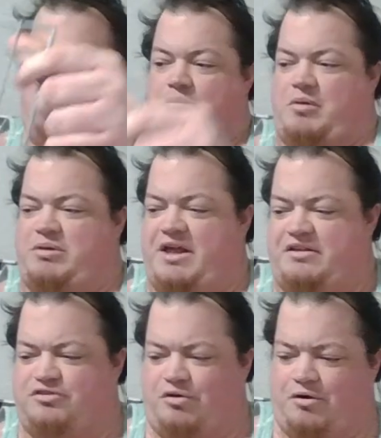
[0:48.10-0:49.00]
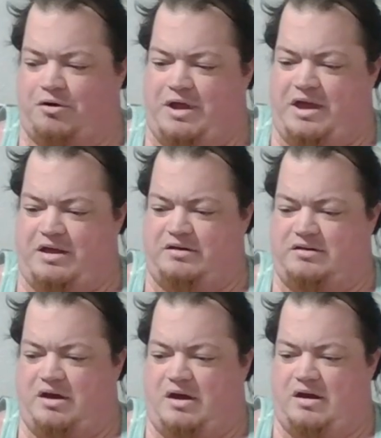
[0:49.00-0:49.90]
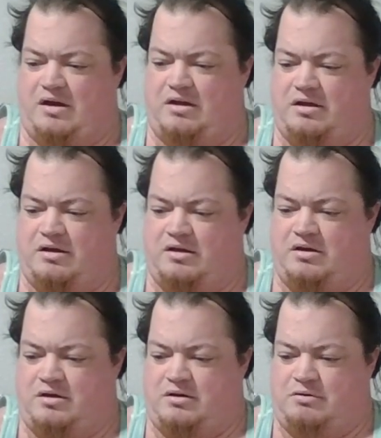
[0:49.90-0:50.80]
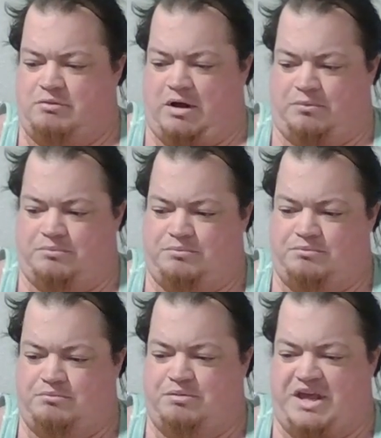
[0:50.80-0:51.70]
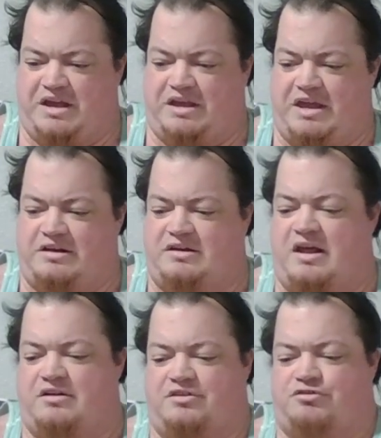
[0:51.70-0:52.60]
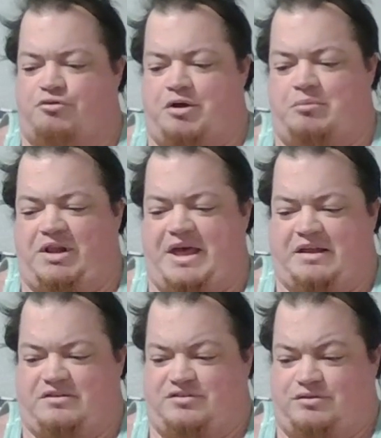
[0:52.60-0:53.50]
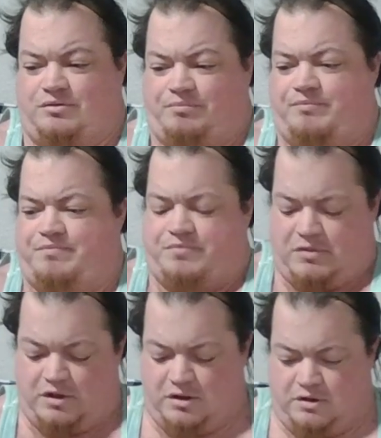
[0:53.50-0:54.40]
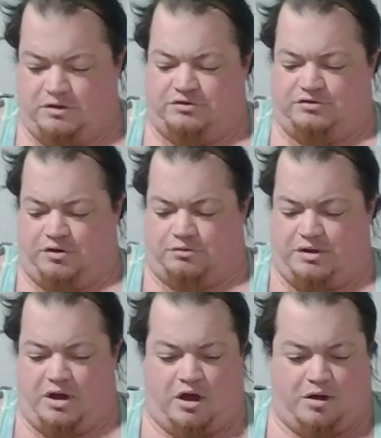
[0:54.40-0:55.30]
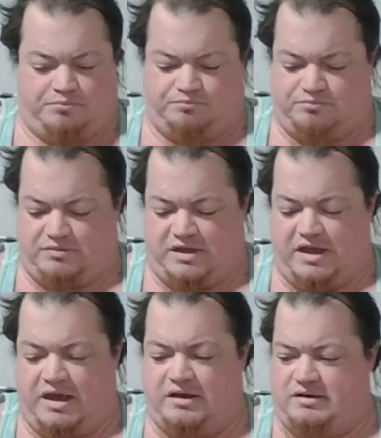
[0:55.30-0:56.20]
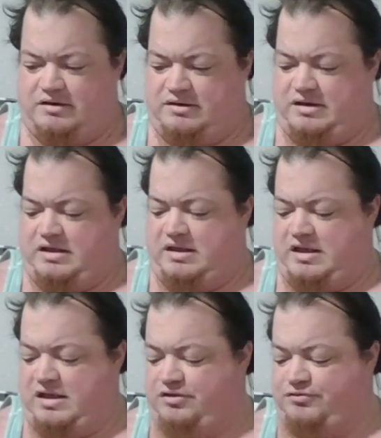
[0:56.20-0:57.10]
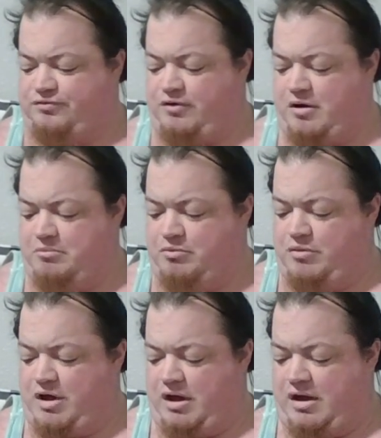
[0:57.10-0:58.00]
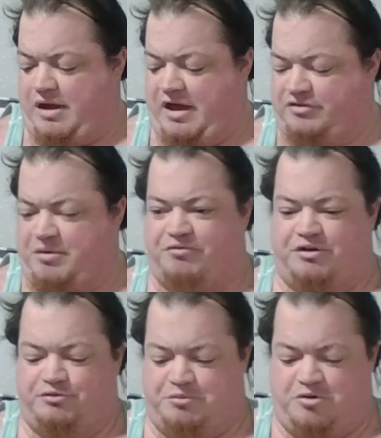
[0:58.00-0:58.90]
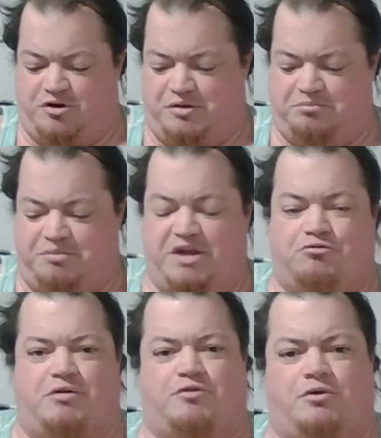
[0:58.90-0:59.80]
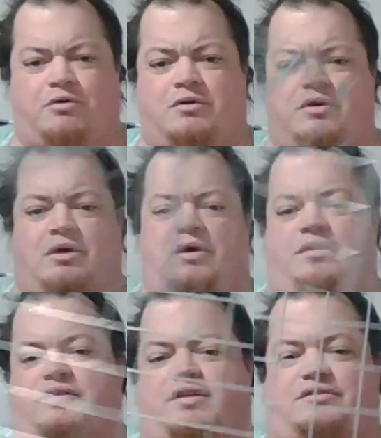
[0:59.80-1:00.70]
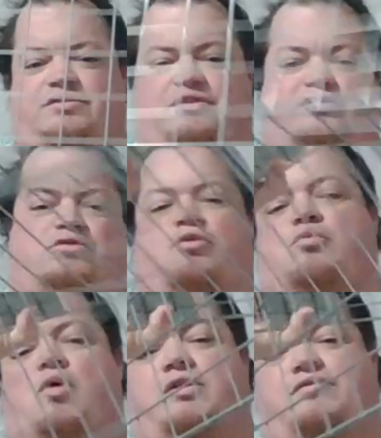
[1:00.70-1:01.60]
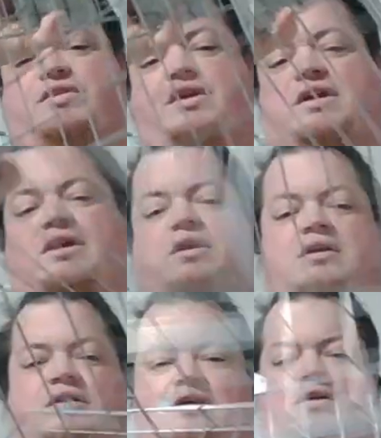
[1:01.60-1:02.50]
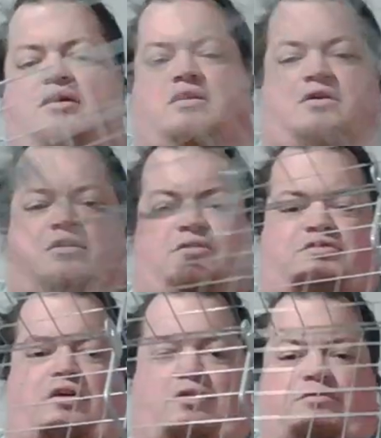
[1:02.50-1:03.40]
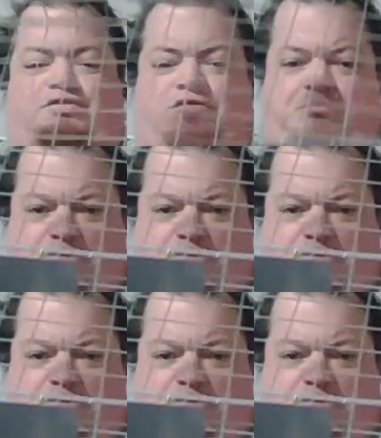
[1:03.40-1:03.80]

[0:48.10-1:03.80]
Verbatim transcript: where my plants are and, uh, well, being a kitten and destroying plants. So, um, Kit is from, uh, as my friends would put it, Big River. This is one of the shelves